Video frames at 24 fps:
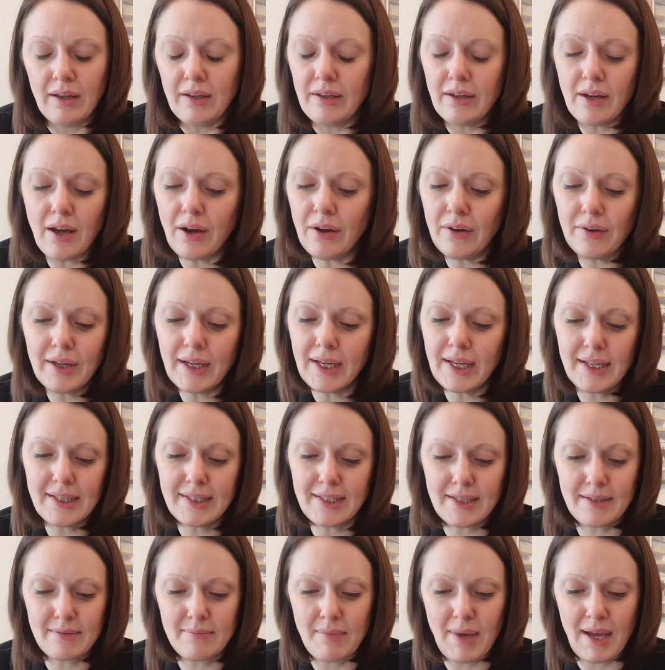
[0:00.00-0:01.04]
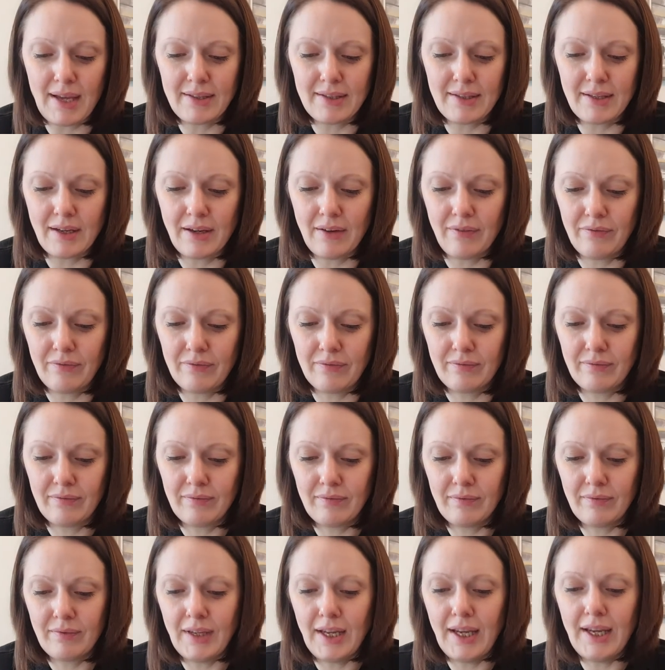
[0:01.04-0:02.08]
No, it doesn't matter.
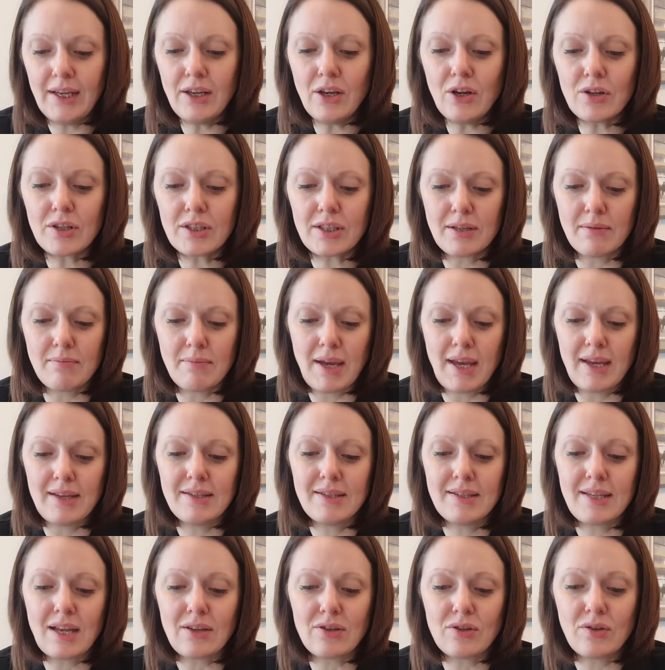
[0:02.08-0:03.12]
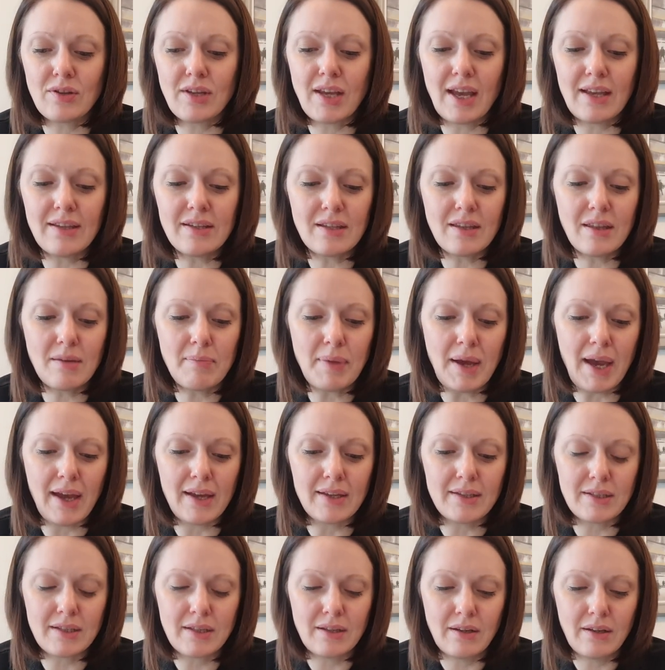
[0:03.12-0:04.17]
He looked at me and sat on the end of the
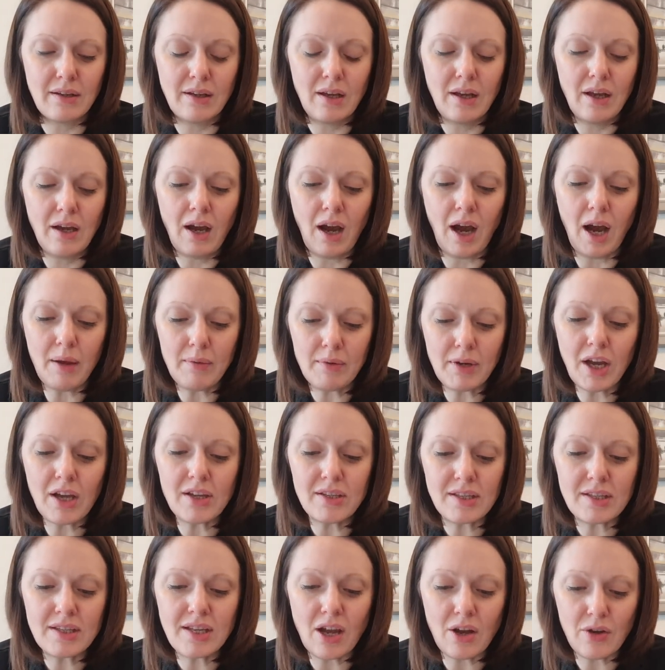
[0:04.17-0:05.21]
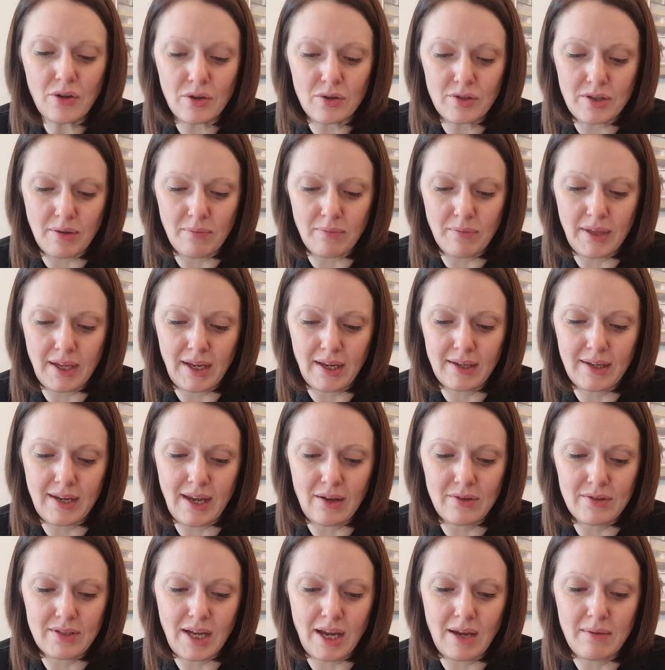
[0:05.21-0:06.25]
bed. I'm going to tell you something
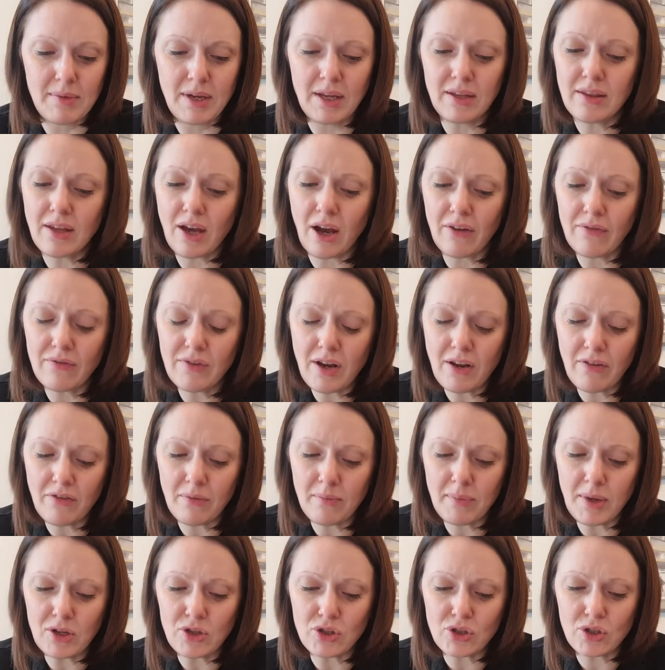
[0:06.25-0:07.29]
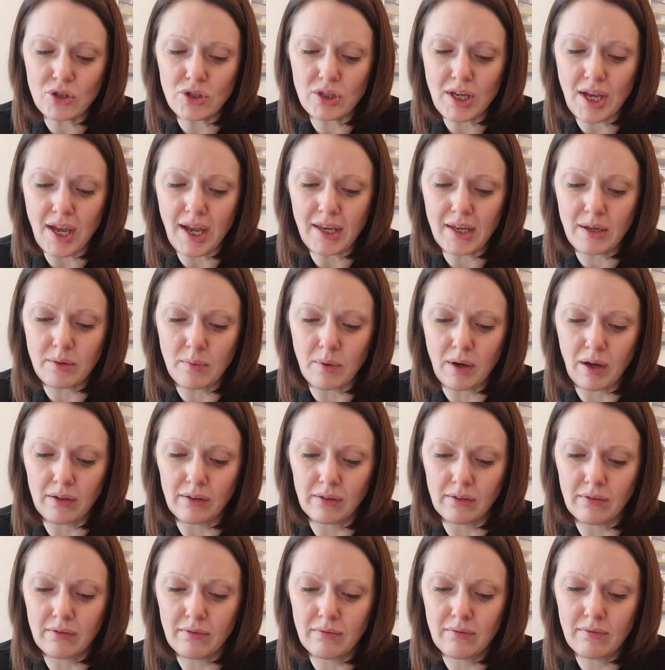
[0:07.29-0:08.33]
now, Damien, that I've never mentioned to
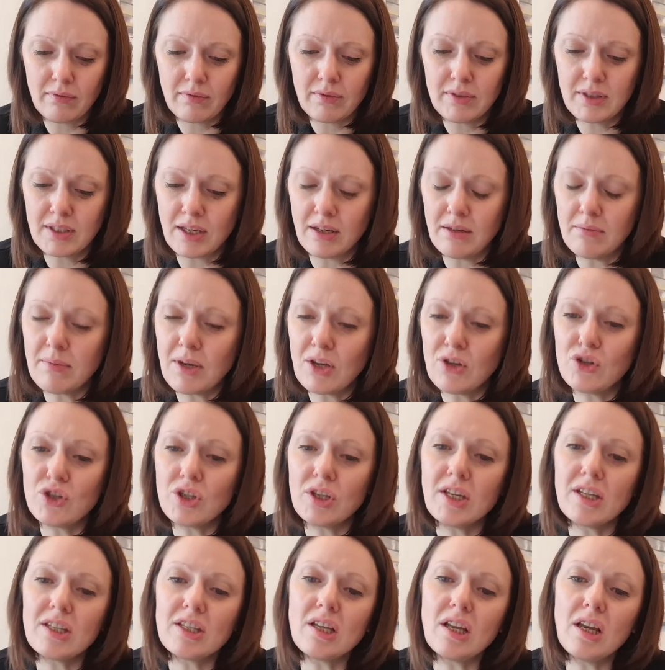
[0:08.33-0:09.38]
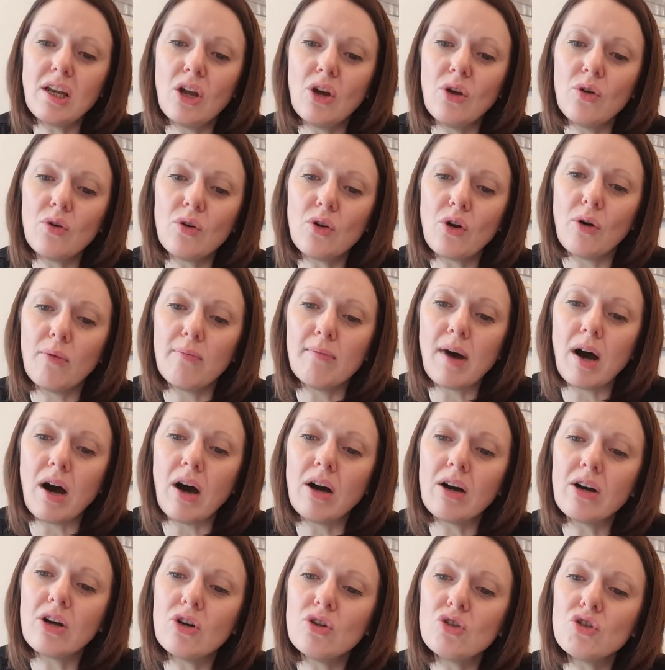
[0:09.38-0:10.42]
anyone. Didn't mention it to Luke or
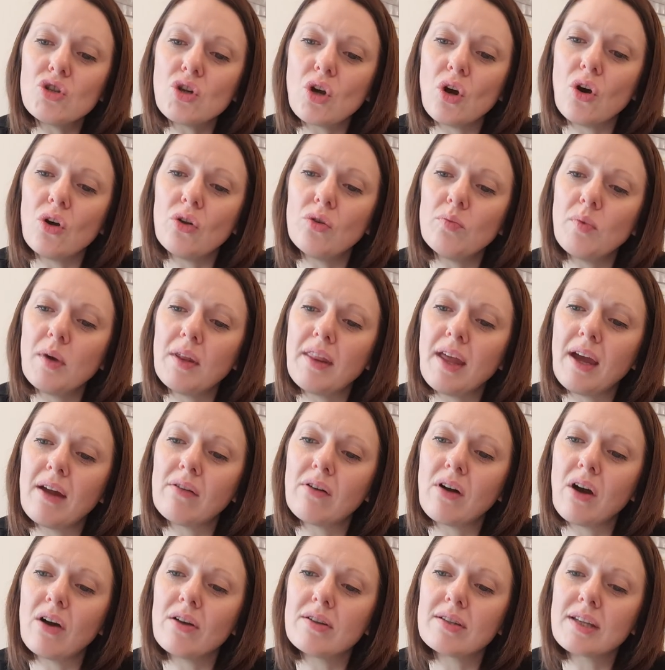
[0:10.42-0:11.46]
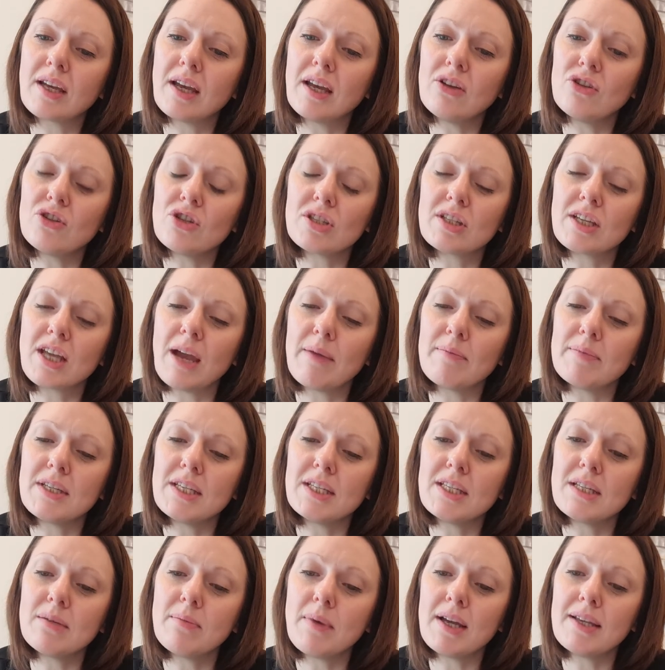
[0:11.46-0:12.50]
Mark or John when they were asking, just kept
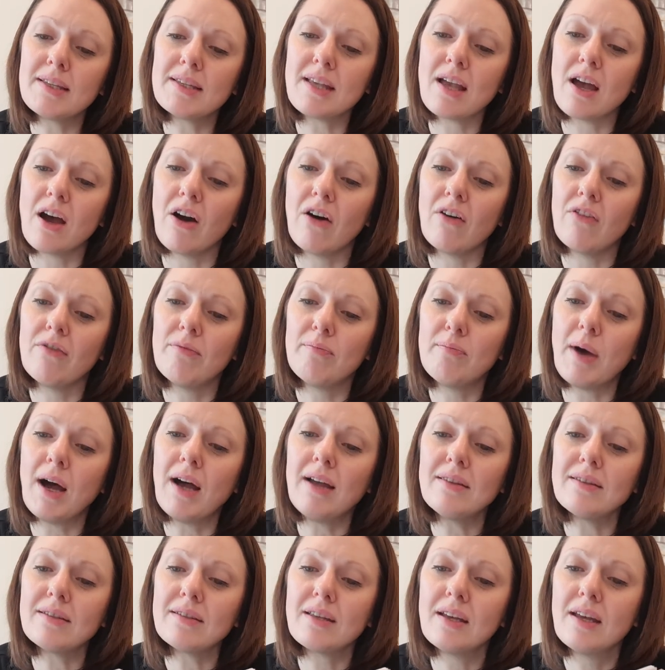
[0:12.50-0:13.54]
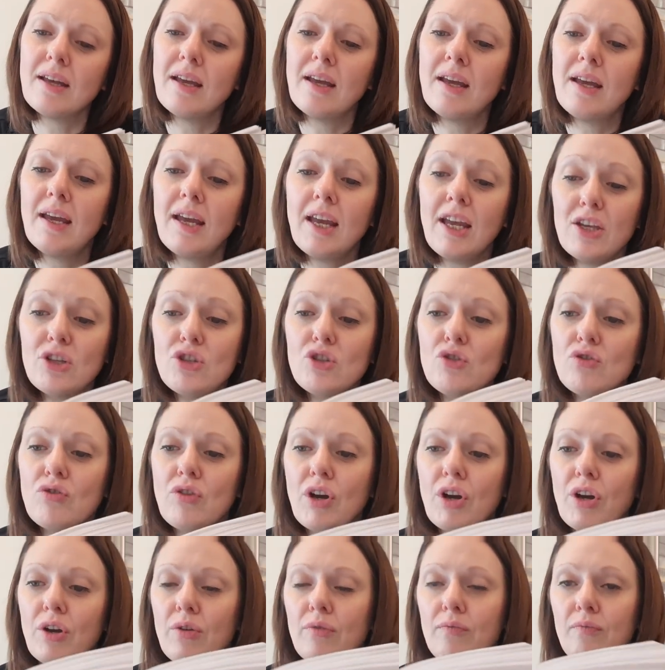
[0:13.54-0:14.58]
it to myself. But it's
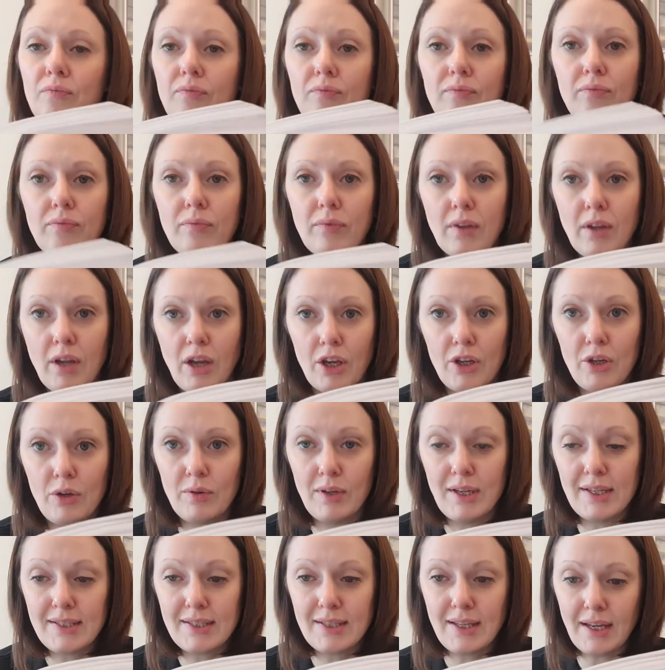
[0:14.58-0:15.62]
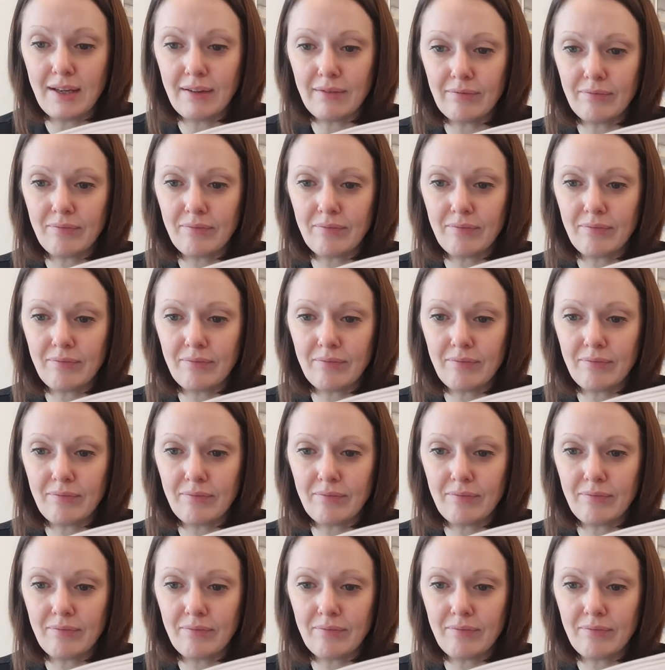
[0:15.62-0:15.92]
true. Are you listening?